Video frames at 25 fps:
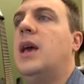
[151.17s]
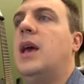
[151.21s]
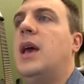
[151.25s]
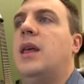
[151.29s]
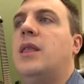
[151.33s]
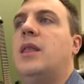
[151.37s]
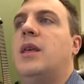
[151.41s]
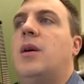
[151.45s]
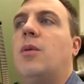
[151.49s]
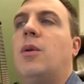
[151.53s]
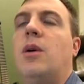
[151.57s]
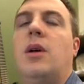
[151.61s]

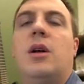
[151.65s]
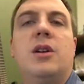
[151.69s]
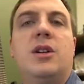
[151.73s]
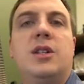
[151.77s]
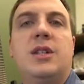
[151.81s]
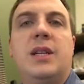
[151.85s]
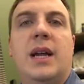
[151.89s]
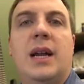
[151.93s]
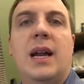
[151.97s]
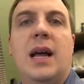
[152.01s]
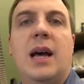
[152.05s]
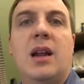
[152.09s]
And then we'll
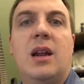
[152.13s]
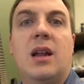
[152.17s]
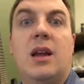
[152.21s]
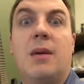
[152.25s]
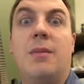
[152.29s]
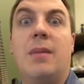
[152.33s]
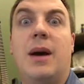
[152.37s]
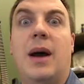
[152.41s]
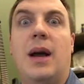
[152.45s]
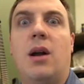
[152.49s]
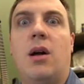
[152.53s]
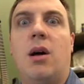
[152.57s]
understand how to
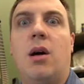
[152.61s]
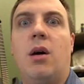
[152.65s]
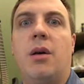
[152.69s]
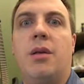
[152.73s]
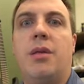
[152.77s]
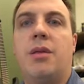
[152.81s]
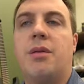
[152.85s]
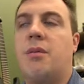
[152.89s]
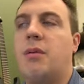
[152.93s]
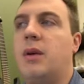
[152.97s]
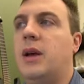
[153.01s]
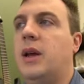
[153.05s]
combine
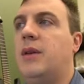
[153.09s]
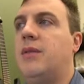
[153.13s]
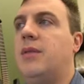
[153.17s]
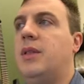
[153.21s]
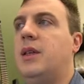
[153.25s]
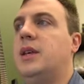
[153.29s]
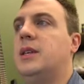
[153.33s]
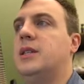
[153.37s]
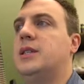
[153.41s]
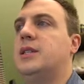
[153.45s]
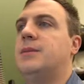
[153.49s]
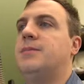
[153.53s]
all three of
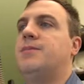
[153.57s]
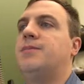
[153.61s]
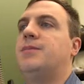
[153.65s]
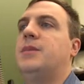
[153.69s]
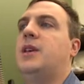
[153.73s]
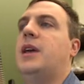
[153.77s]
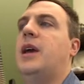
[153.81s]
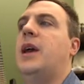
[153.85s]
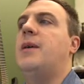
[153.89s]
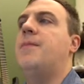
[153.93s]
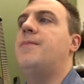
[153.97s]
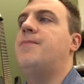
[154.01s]
these.
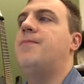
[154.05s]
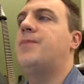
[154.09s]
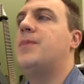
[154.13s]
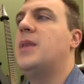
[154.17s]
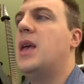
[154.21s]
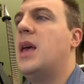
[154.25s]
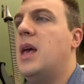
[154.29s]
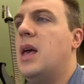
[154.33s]
Okay?